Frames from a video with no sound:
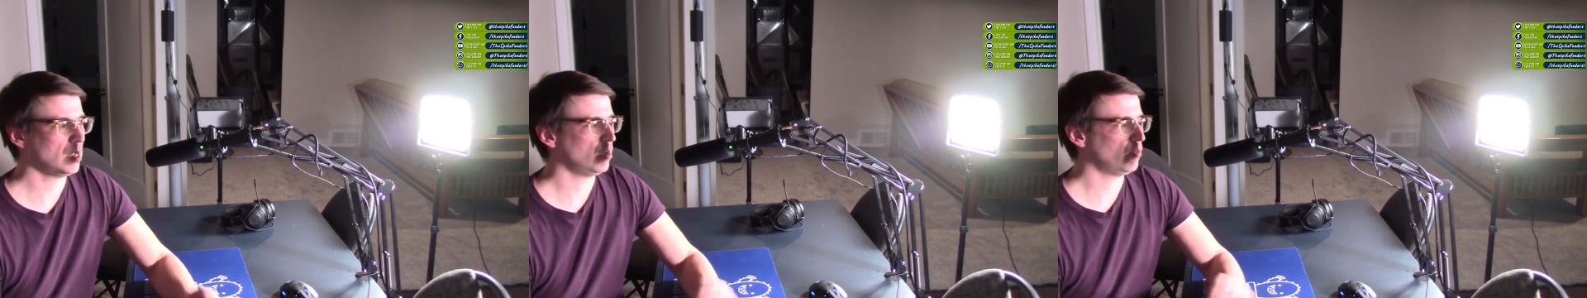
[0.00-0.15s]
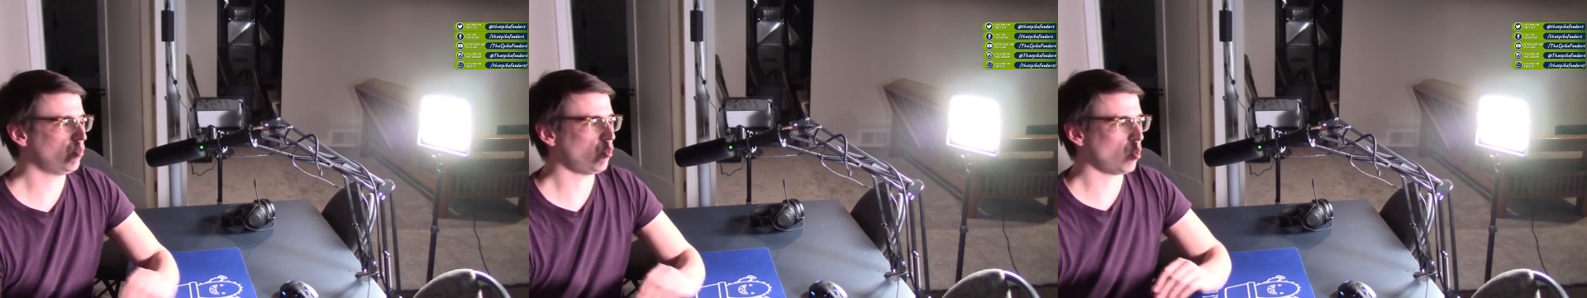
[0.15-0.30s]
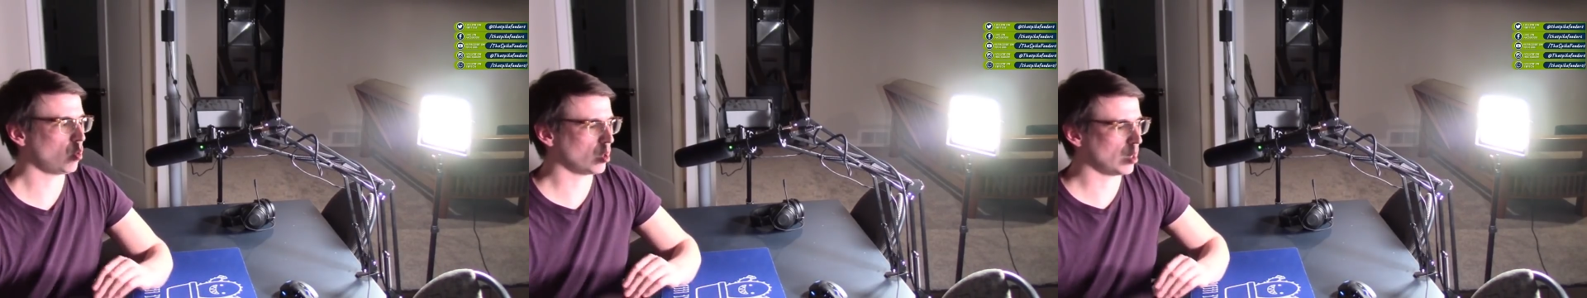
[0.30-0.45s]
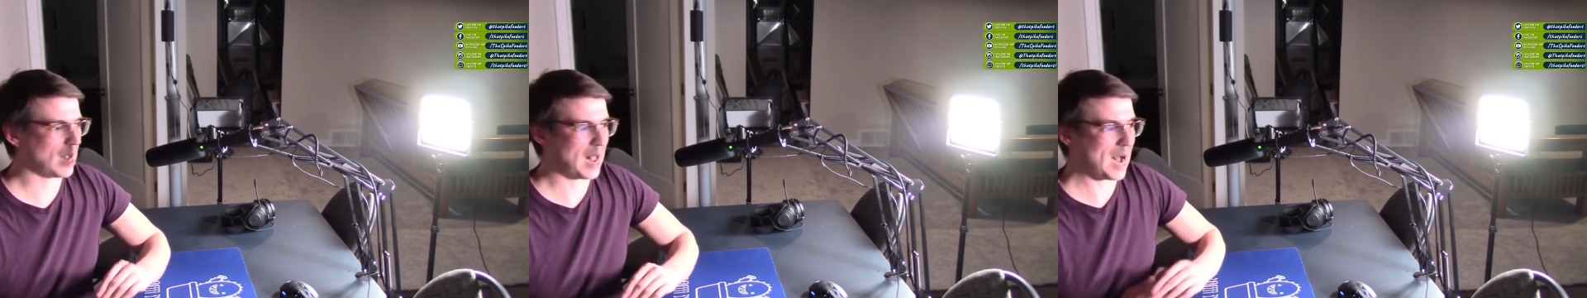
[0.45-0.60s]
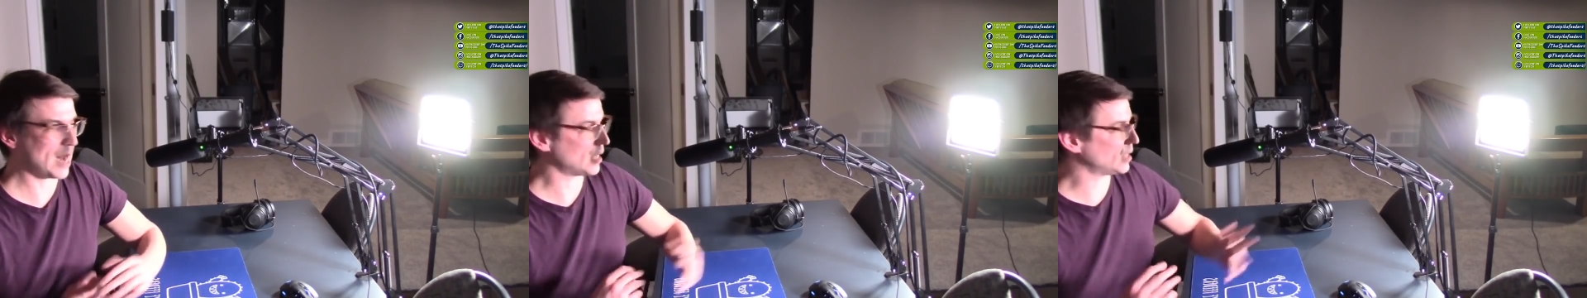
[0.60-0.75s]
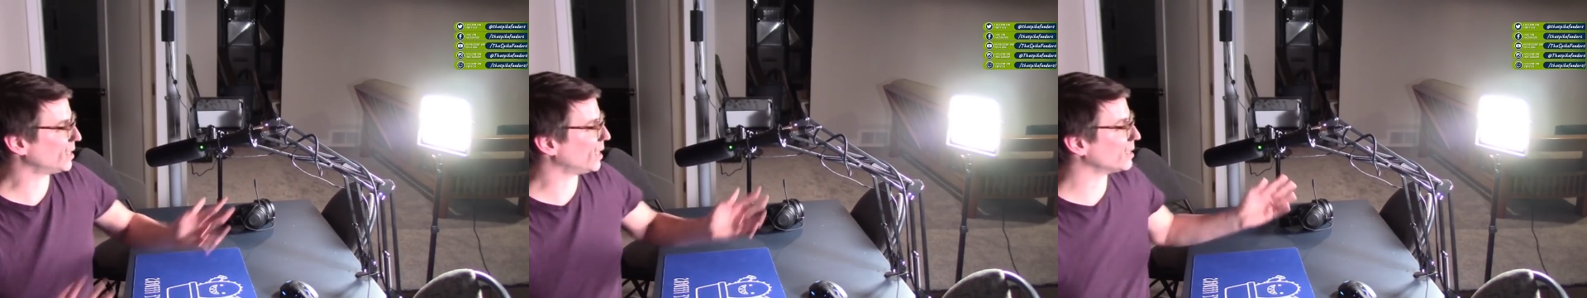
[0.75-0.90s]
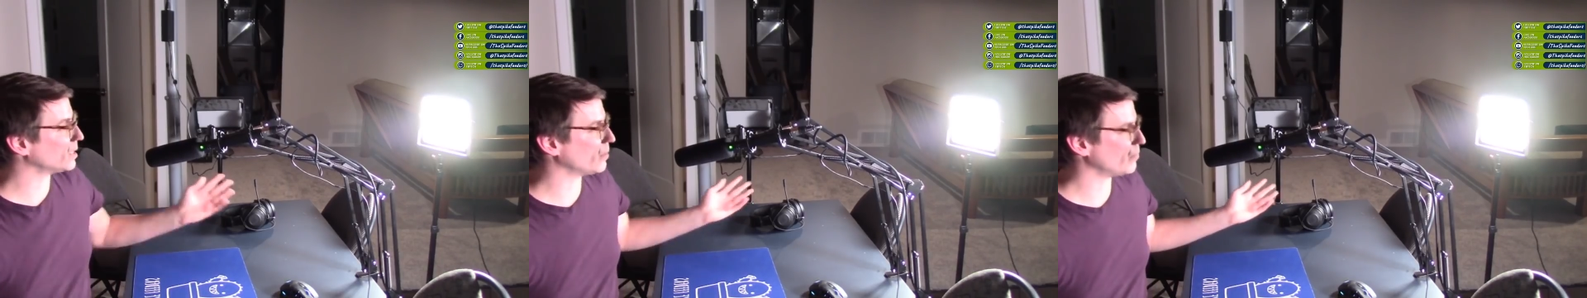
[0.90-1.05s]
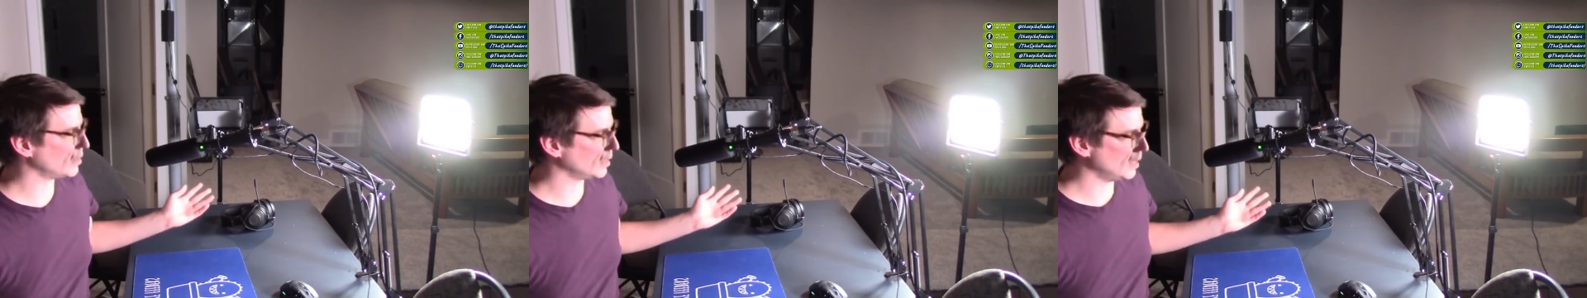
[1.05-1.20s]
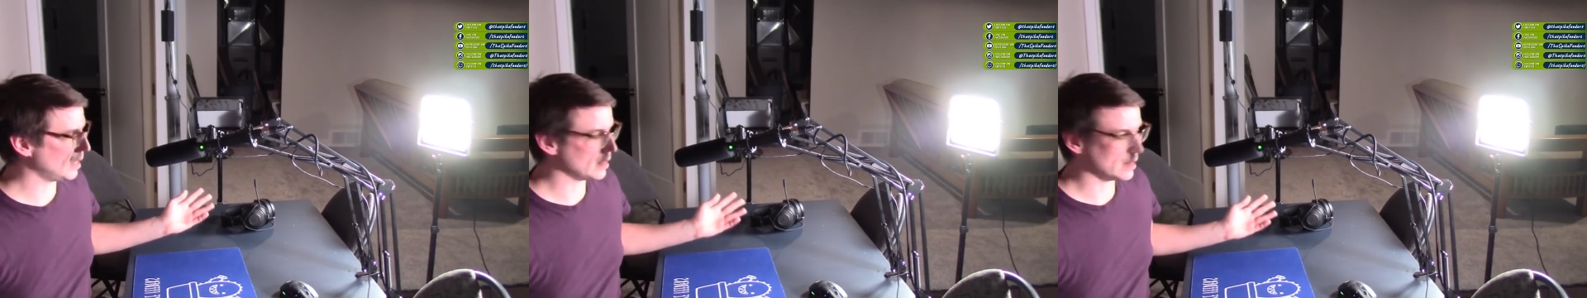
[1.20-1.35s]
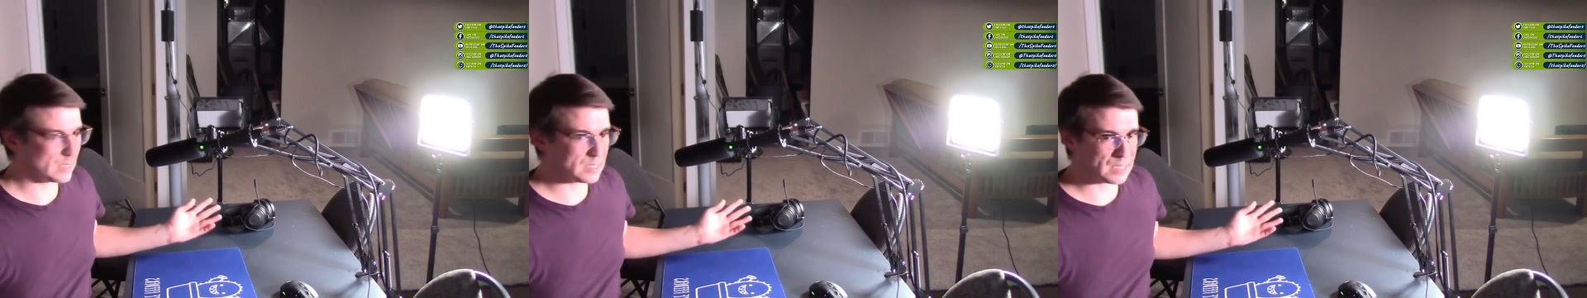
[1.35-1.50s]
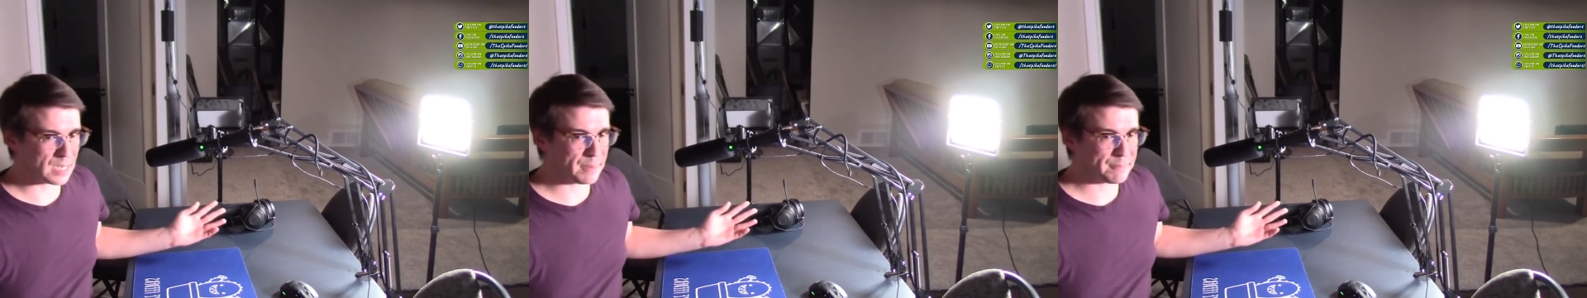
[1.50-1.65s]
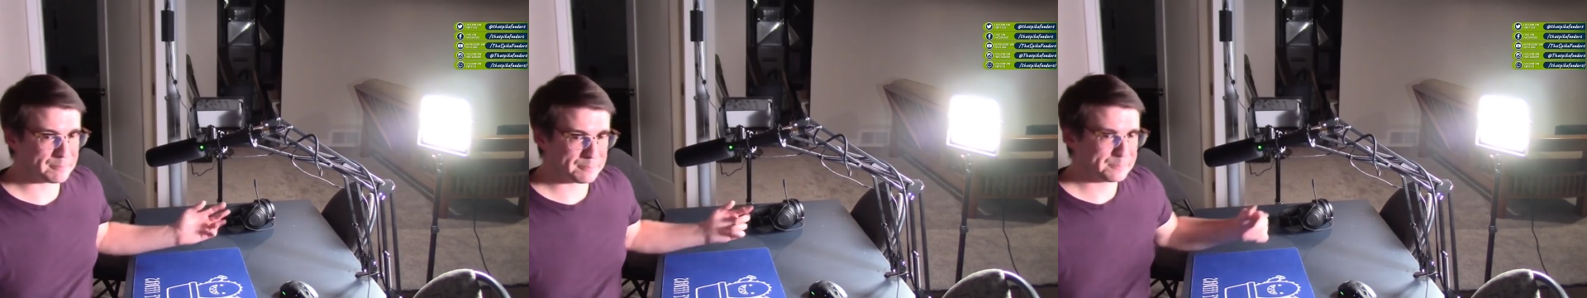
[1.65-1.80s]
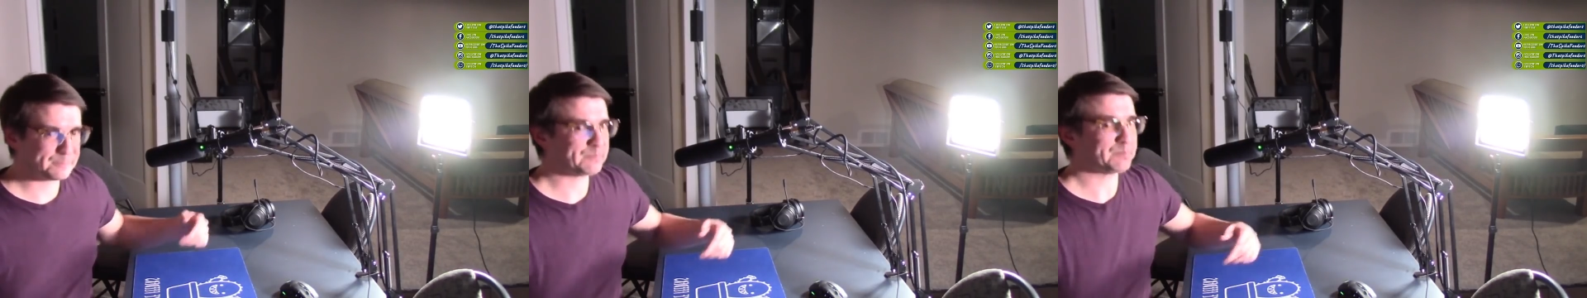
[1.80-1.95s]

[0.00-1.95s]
for how to set something like this up.